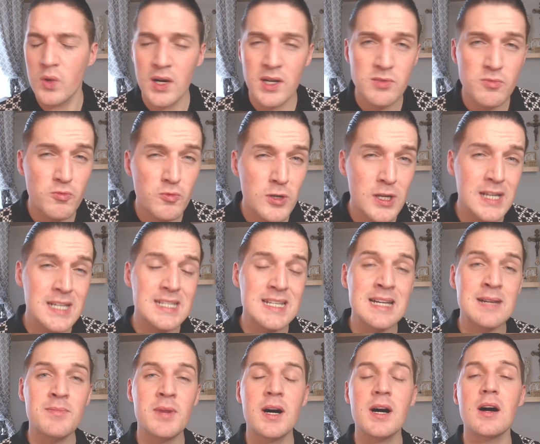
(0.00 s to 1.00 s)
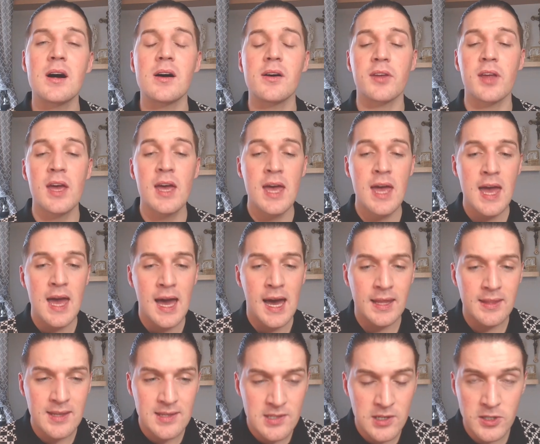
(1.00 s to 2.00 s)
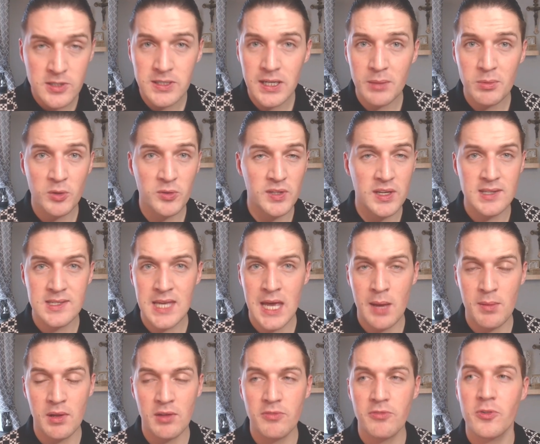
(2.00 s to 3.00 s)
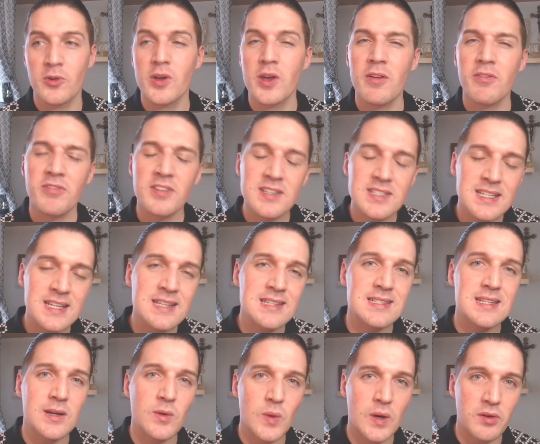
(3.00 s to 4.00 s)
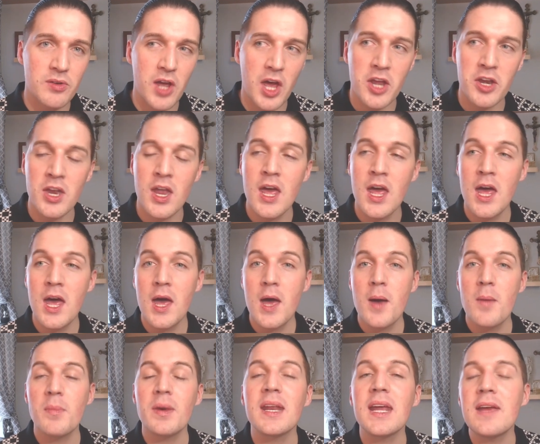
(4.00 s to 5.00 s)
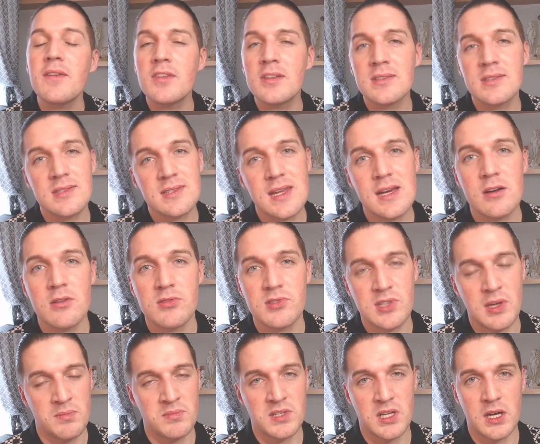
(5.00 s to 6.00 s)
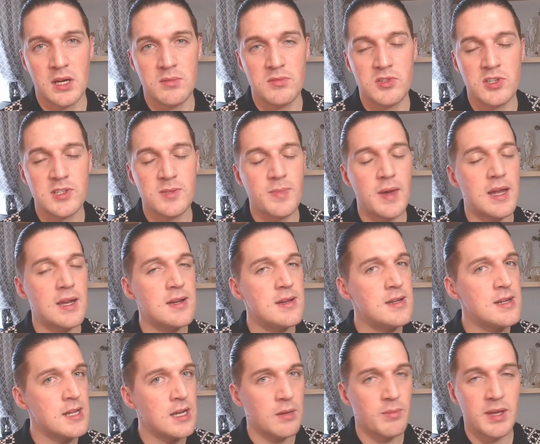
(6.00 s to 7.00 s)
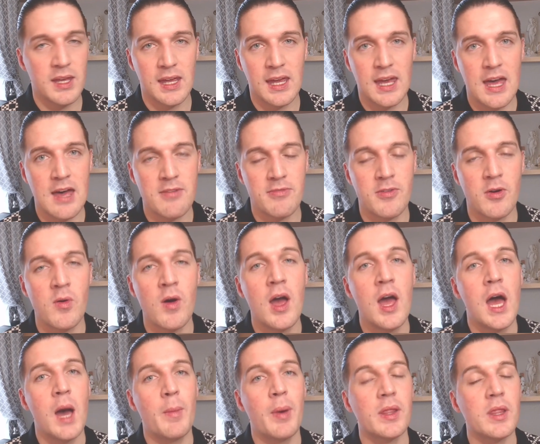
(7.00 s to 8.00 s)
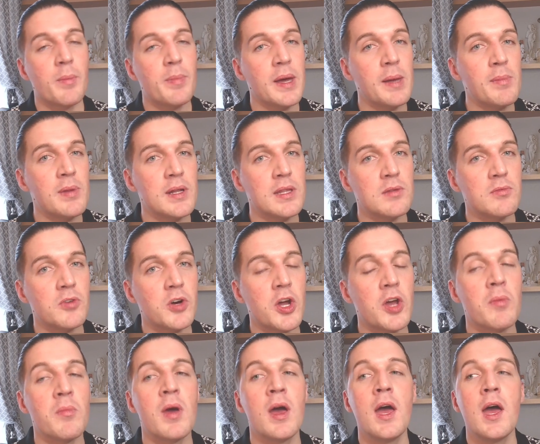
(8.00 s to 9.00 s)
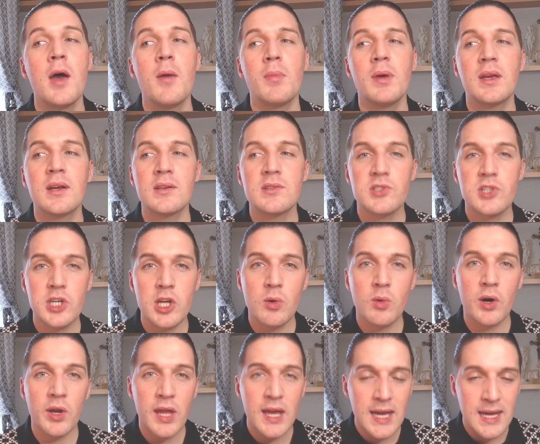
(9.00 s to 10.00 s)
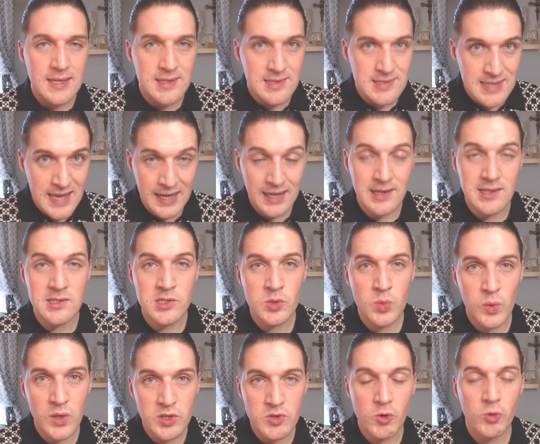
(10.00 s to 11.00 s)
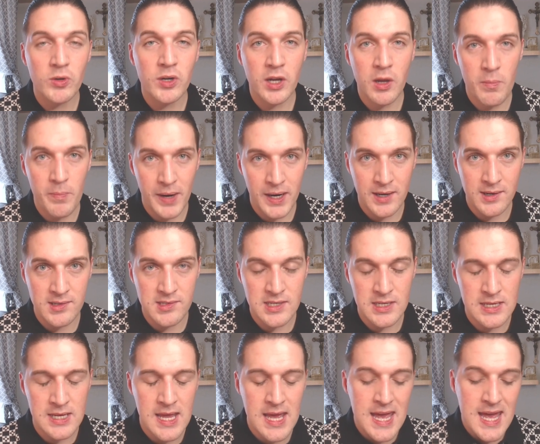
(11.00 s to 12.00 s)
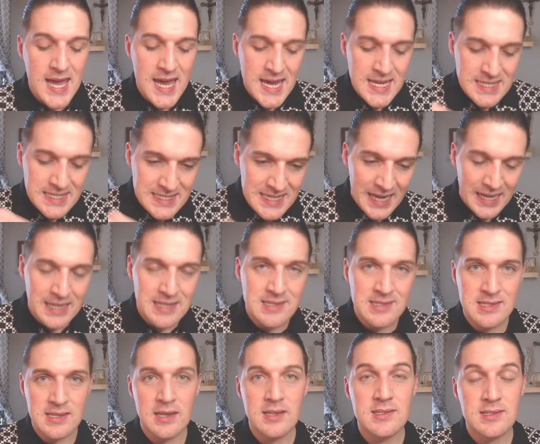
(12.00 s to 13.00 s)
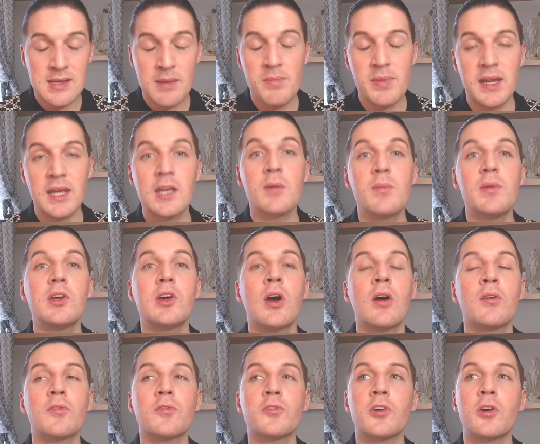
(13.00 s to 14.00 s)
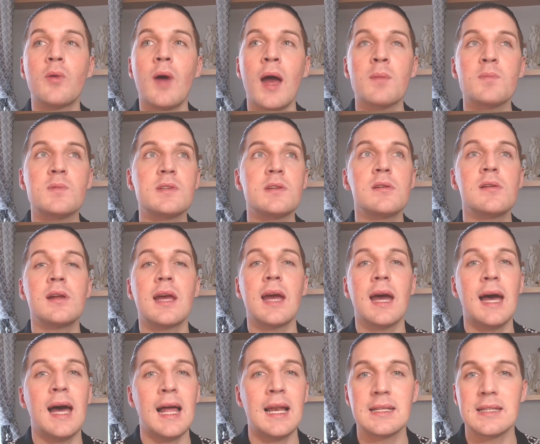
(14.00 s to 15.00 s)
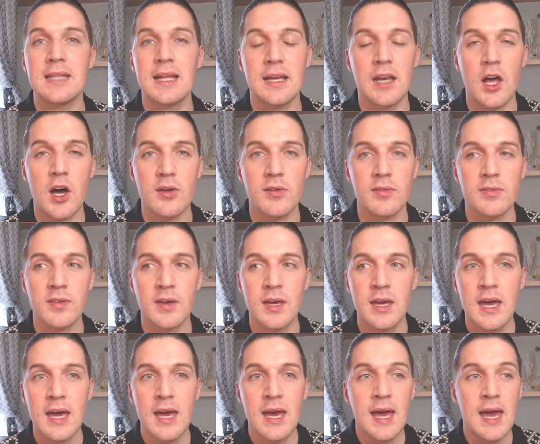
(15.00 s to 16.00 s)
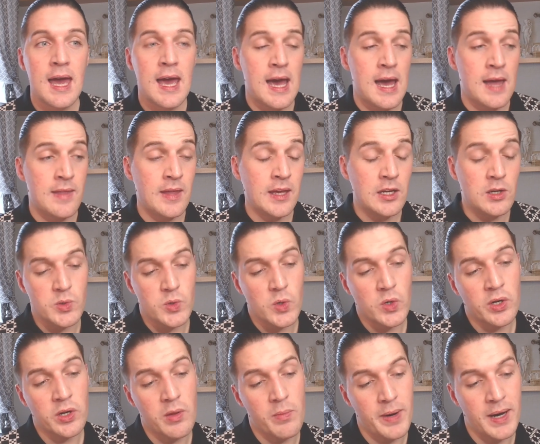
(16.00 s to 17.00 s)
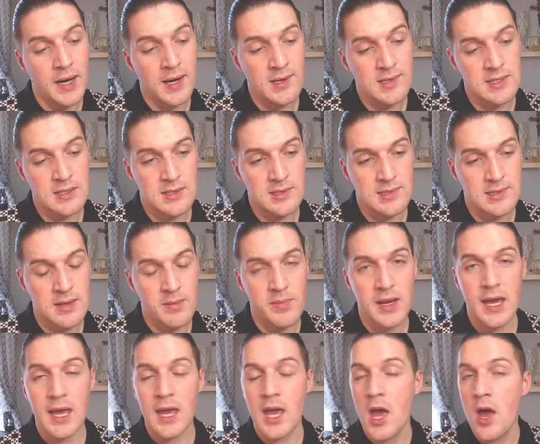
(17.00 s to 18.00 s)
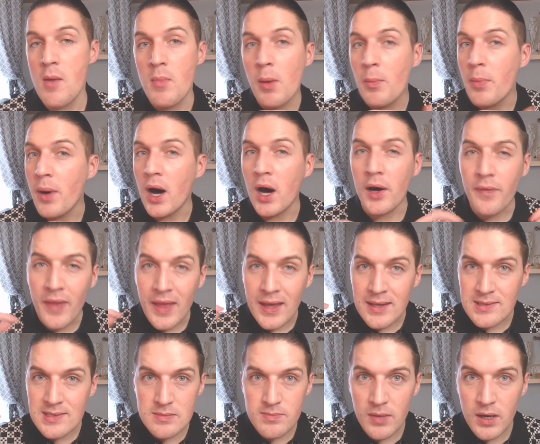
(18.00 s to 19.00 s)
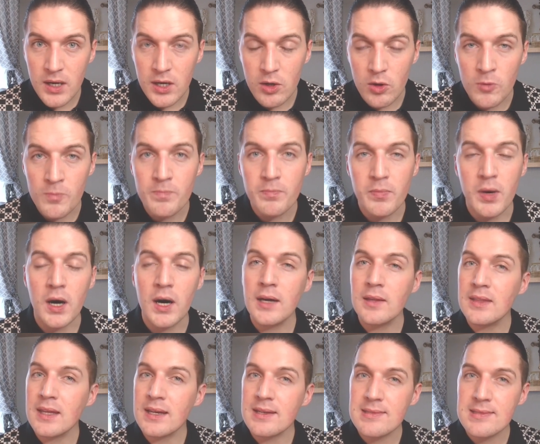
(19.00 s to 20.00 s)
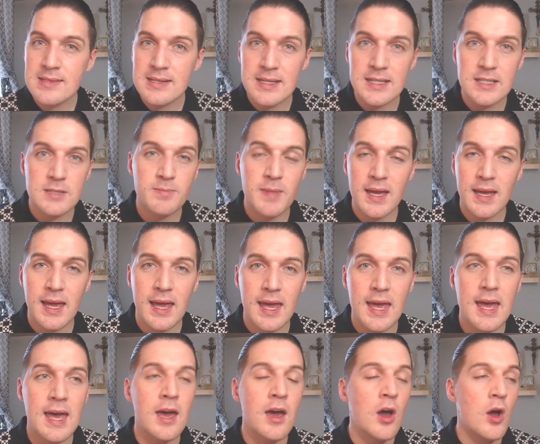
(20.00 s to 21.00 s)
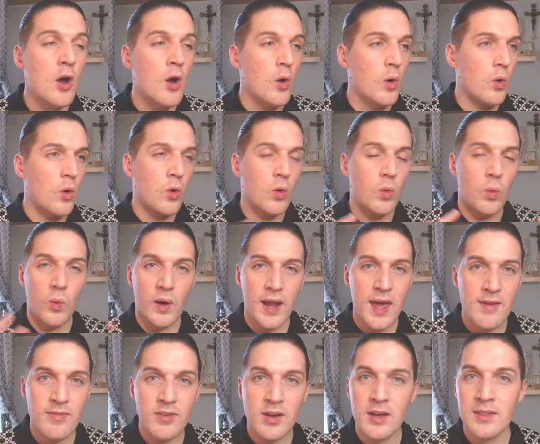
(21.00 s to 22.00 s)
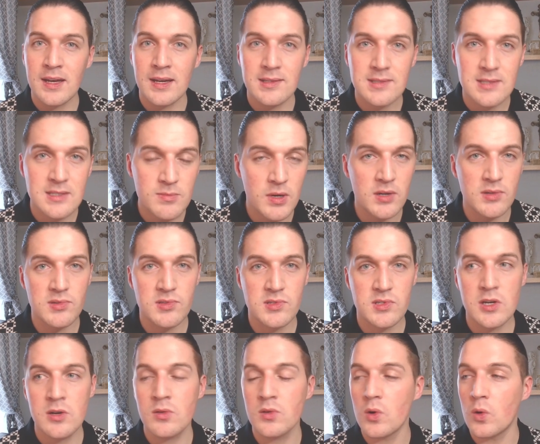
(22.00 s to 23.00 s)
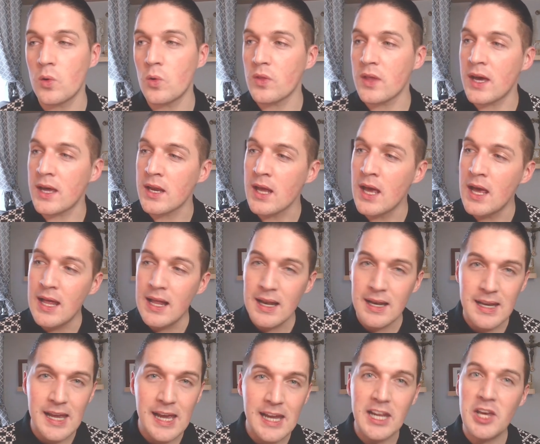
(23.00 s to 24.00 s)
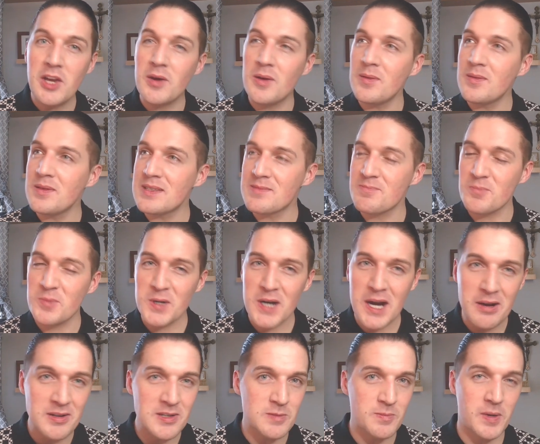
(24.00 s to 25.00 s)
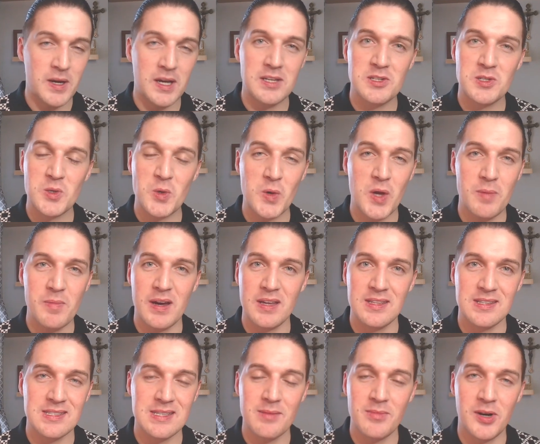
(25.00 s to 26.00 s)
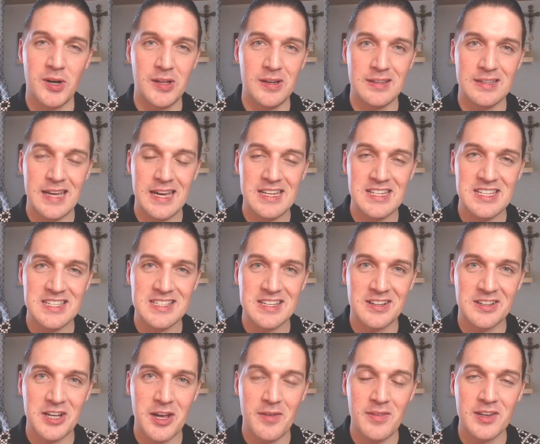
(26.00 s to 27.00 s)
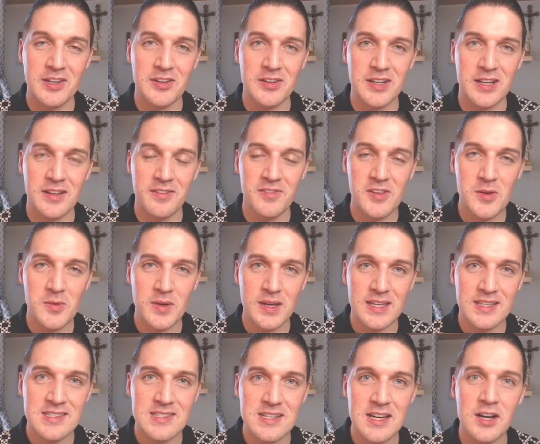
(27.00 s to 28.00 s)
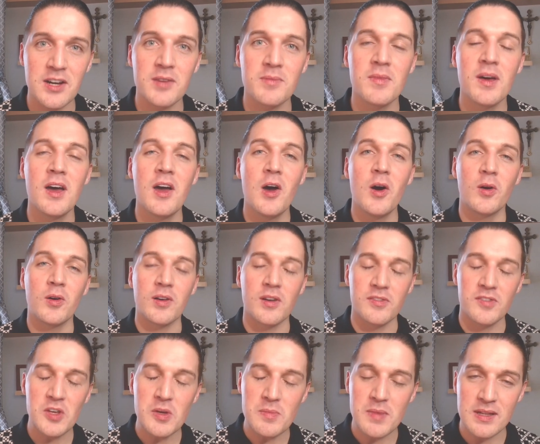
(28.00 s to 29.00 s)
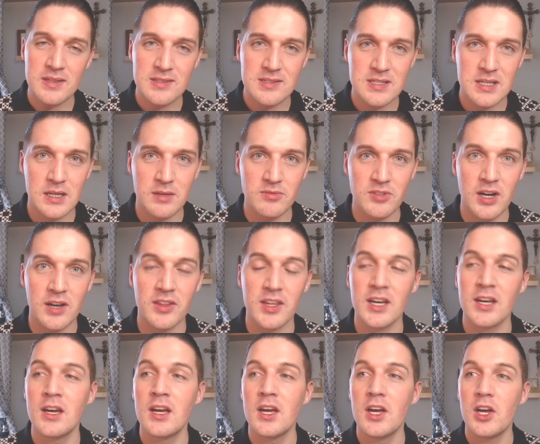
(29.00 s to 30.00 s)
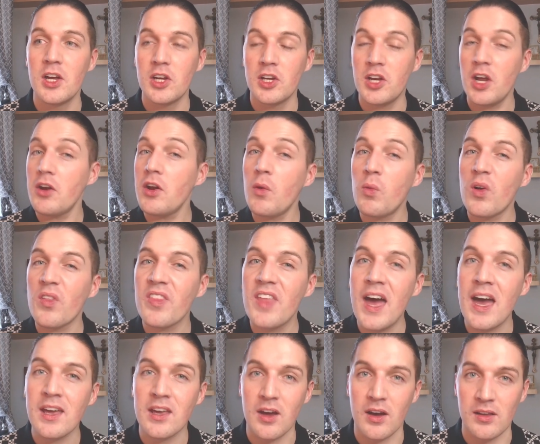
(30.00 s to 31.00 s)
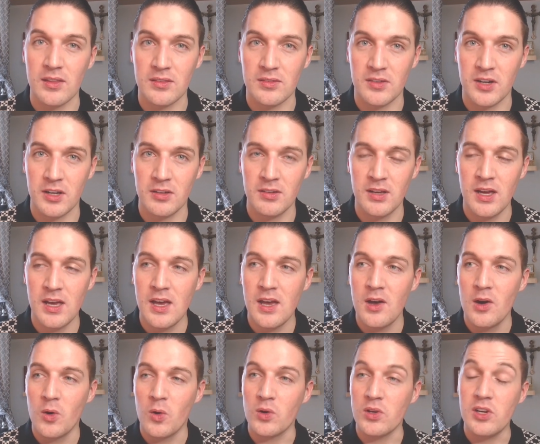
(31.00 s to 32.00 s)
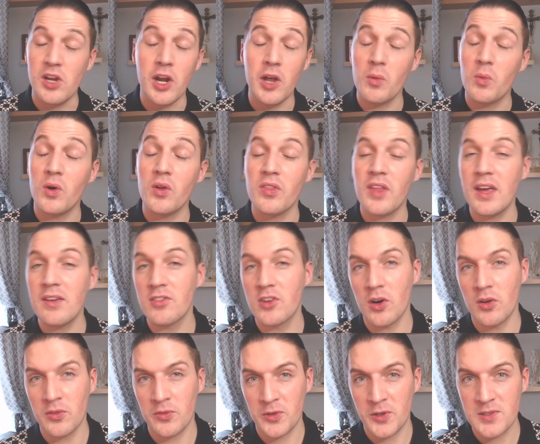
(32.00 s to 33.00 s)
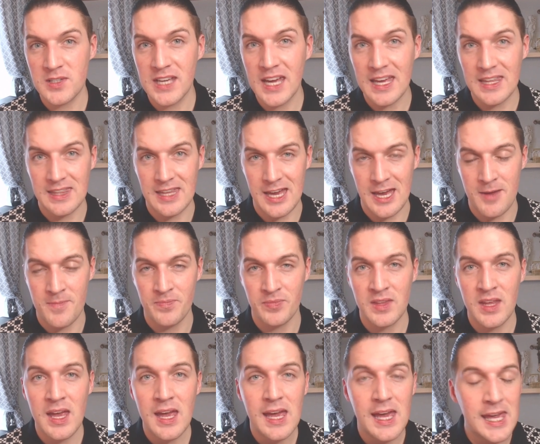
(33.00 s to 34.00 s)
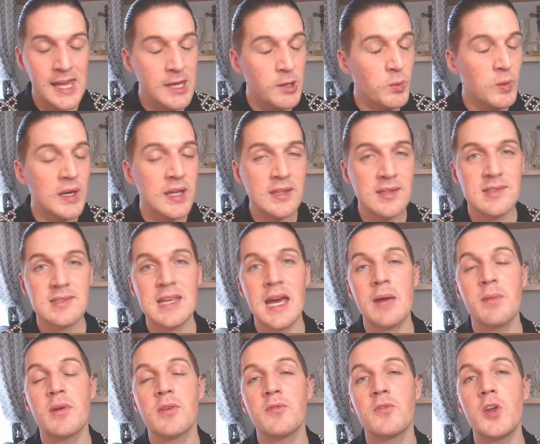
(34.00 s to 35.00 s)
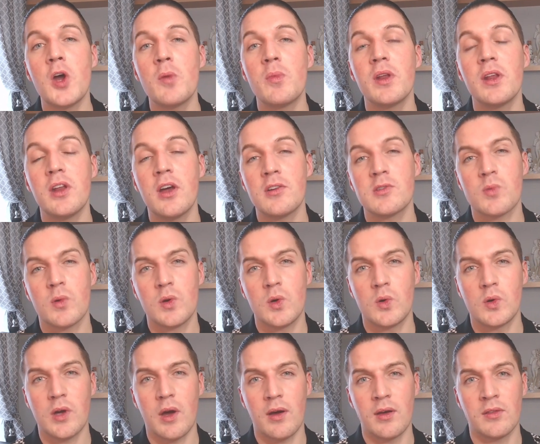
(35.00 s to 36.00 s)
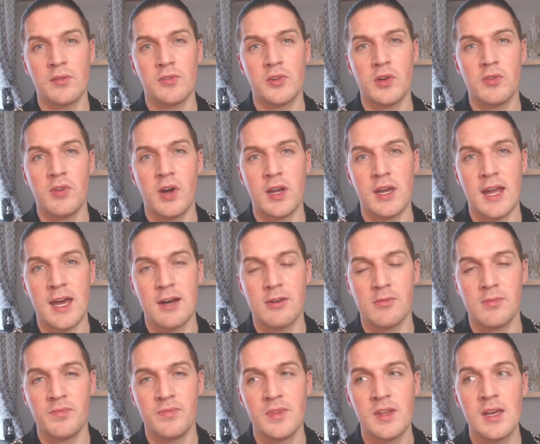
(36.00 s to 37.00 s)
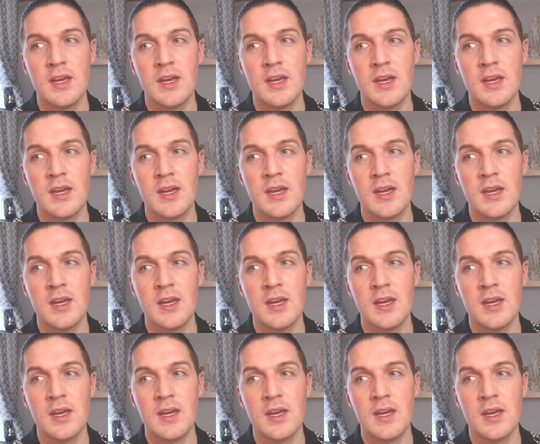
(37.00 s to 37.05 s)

worked really damn hard and there's incredible things happening for you fantastic well done but even still, sometimes just be a little bit careful about the people in the room because do you know what? In seconds, we draw a comparison. In seconds, somebody can be going through absolutely hell in their life and they can draw a comparison to somebody. But behind that smile, behind that slick back hair, or whatever, that smart suit, or that lady who is proud as punch talking about the summer holiday she's got going on in a few weeks' time, or in a few months' time rather, you don't know what they're going through, or you don't know what they've gone through to get there equally the same of nobody knows what you're going through right now.